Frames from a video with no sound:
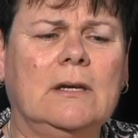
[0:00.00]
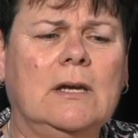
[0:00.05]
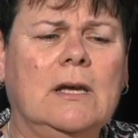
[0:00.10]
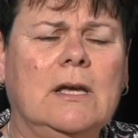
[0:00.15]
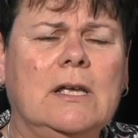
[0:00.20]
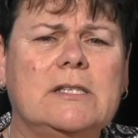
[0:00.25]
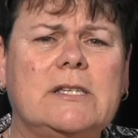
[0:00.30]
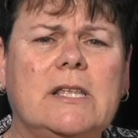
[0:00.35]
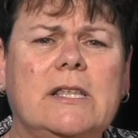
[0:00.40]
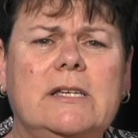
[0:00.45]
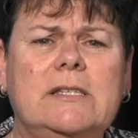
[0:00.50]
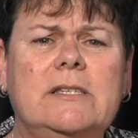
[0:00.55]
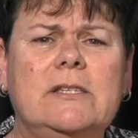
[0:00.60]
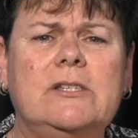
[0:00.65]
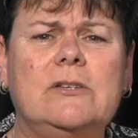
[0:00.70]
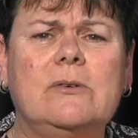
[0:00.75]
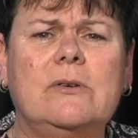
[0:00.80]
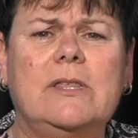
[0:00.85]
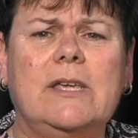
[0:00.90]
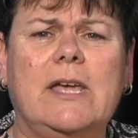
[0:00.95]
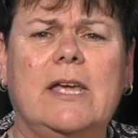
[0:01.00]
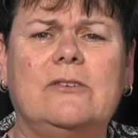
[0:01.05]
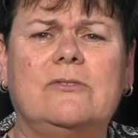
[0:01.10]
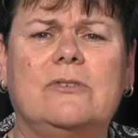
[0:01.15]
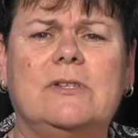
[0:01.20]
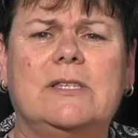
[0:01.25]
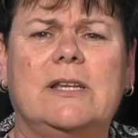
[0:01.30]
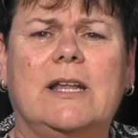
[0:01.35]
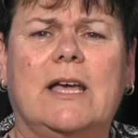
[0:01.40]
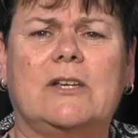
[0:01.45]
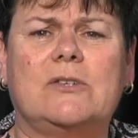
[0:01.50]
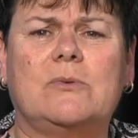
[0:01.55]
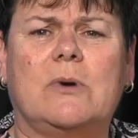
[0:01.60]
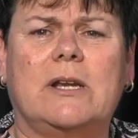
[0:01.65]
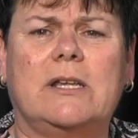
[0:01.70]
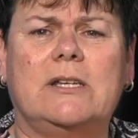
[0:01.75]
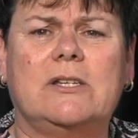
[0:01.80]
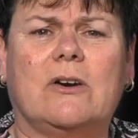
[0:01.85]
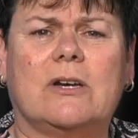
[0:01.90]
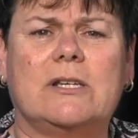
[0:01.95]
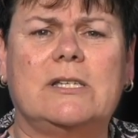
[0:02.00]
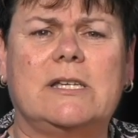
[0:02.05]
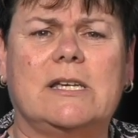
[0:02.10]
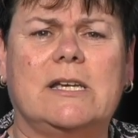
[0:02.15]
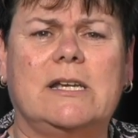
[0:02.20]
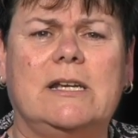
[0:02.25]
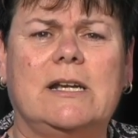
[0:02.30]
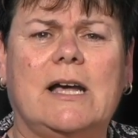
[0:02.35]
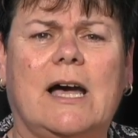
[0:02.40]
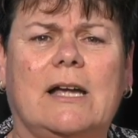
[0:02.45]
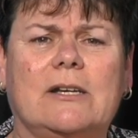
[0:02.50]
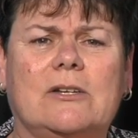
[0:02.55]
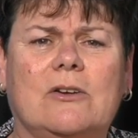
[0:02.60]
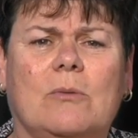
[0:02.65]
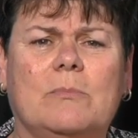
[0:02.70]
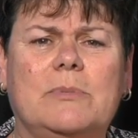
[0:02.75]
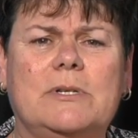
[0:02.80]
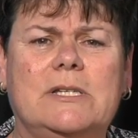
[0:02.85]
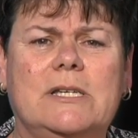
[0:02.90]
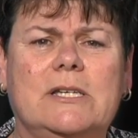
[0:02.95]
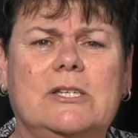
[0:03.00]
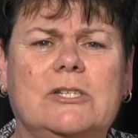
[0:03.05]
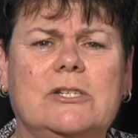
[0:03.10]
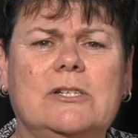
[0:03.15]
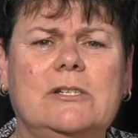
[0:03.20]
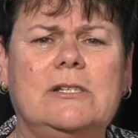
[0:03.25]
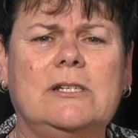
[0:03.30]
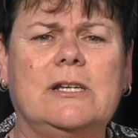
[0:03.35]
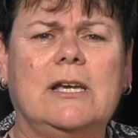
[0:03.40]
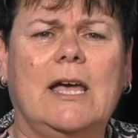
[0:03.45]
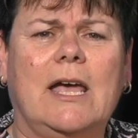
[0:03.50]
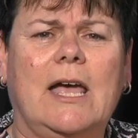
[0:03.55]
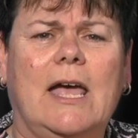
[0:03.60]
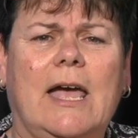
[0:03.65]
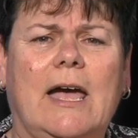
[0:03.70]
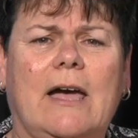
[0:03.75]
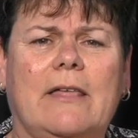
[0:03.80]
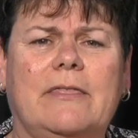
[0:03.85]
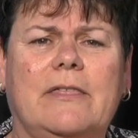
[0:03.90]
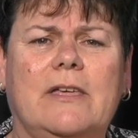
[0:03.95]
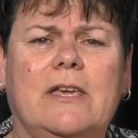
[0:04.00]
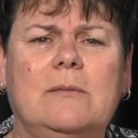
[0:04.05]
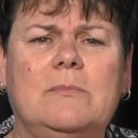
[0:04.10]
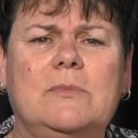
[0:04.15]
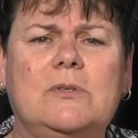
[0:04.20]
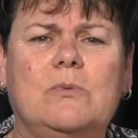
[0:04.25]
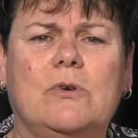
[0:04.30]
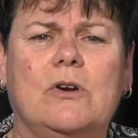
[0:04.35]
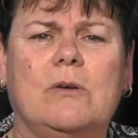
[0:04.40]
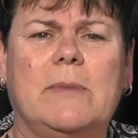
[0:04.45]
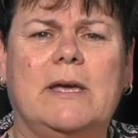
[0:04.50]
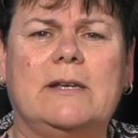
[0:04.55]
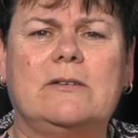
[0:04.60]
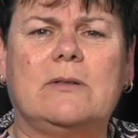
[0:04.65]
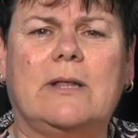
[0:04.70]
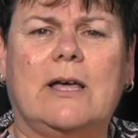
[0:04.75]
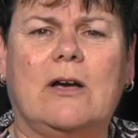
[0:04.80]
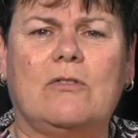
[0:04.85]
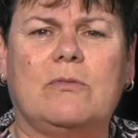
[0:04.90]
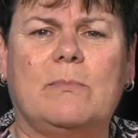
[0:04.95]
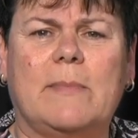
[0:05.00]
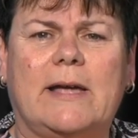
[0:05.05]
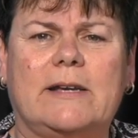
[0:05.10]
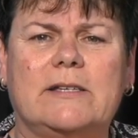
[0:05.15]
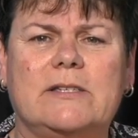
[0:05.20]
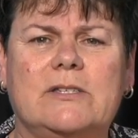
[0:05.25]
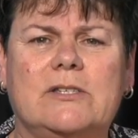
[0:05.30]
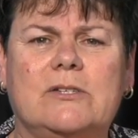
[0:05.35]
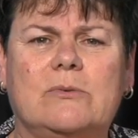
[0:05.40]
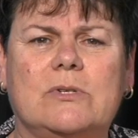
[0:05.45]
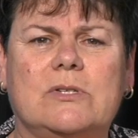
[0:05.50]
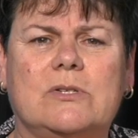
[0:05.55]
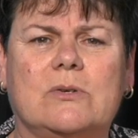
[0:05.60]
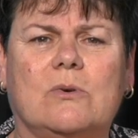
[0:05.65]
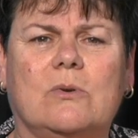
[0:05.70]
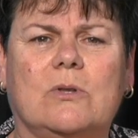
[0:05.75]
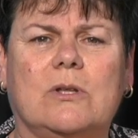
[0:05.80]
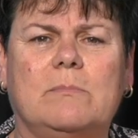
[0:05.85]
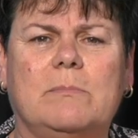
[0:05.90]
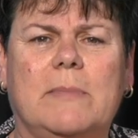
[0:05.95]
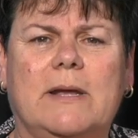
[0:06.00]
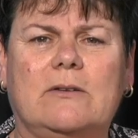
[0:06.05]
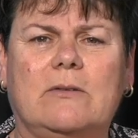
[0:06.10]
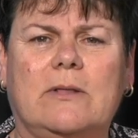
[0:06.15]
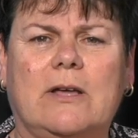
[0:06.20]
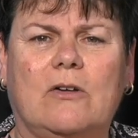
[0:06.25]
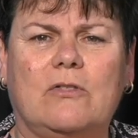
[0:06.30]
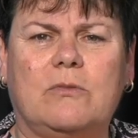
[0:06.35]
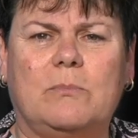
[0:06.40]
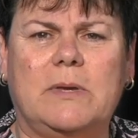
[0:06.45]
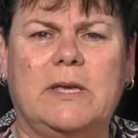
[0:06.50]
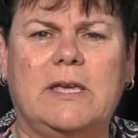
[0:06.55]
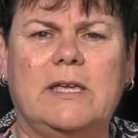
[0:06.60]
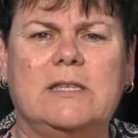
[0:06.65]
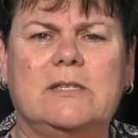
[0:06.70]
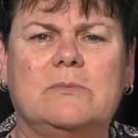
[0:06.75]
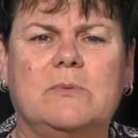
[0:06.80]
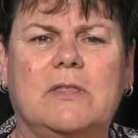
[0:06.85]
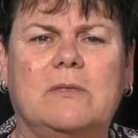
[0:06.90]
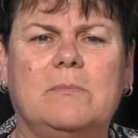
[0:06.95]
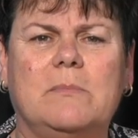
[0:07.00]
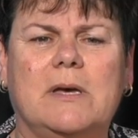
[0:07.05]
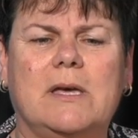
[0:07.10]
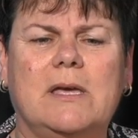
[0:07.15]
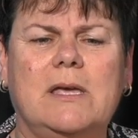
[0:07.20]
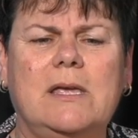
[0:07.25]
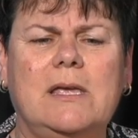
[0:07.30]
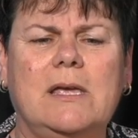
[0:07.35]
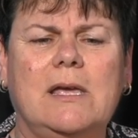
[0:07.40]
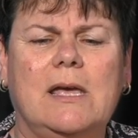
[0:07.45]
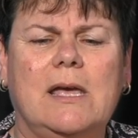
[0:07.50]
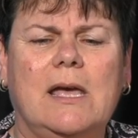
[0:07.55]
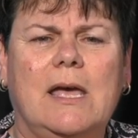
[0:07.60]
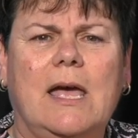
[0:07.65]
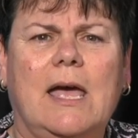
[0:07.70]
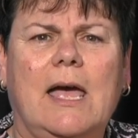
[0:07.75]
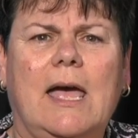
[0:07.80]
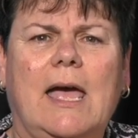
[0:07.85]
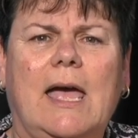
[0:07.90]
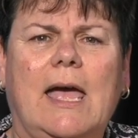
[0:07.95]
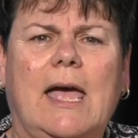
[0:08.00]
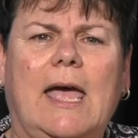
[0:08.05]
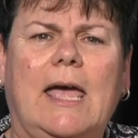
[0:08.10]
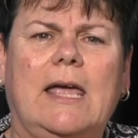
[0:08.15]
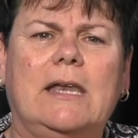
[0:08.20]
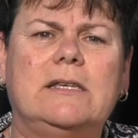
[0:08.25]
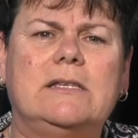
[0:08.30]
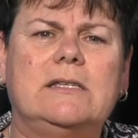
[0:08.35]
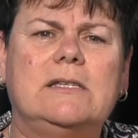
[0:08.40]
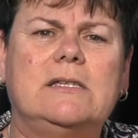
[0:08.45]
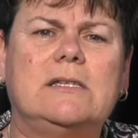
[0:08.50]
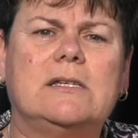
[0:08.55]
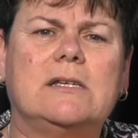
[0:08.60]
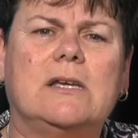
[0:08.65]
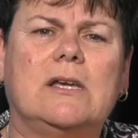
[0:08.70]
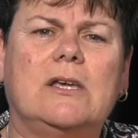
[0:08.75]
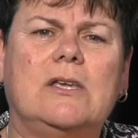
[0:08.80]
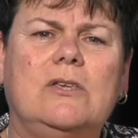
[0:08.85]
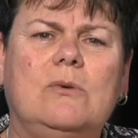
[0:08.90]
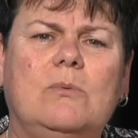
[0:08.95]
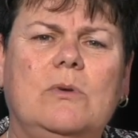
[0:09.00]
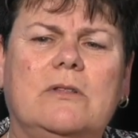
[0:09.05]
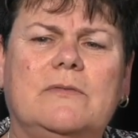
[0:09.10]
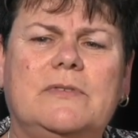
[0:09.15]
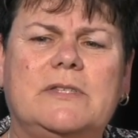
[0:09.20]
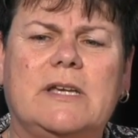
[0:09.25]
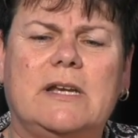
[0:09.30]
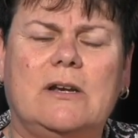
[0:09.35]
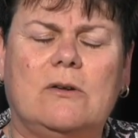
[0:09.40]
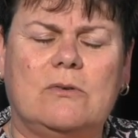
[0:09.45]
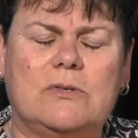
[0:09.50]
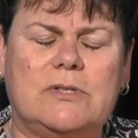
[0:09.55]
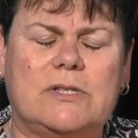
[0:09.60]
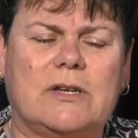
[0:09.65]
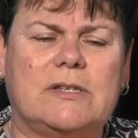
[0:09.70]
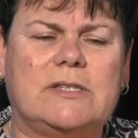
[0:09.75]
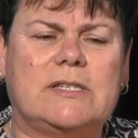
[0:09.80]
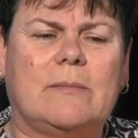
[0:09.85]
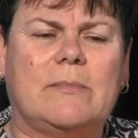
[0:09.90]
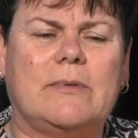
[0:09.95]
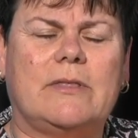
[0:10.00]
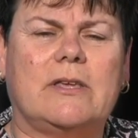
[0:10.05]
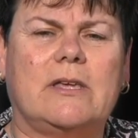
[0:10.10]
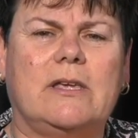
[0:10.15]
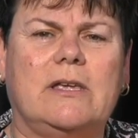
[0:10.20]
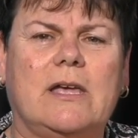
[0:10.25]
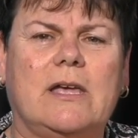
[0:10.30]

So these are two of the entries in our 2019 art competition. Our themes were Mental Health Matters to Us All and Mental Health Begins With Me. And you will have seen also some of the